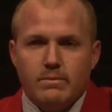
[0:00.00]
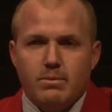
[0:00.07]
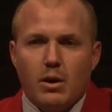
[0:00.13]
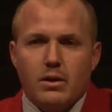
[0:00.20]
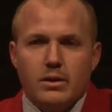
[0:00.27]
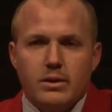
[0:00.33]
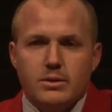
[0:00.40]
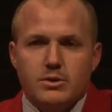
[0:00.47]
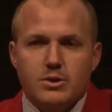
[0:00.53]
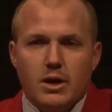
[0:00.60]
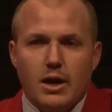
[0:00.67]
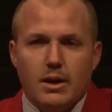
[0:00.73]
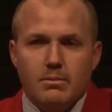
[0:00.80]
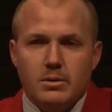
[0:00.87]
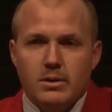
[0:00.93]
of his
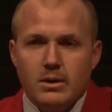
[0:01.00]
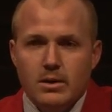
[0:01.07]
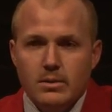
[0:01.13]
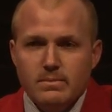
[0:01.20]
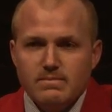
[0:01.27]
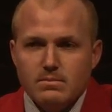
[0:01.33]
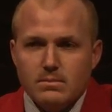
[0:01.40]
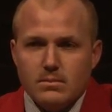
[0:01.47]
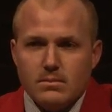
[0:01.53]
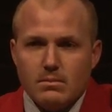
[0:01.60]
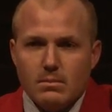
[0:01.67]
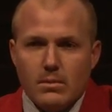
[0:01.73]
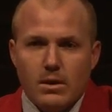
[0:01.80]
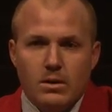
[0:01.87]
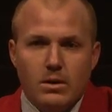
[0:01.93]
job
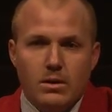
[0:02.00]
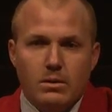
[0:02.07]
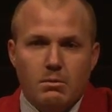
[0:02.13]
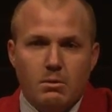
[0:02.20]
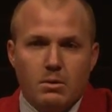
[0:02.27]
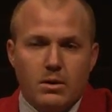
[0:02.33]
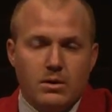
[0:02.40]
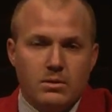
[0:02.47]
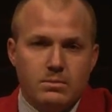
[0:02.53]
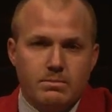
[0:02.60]
or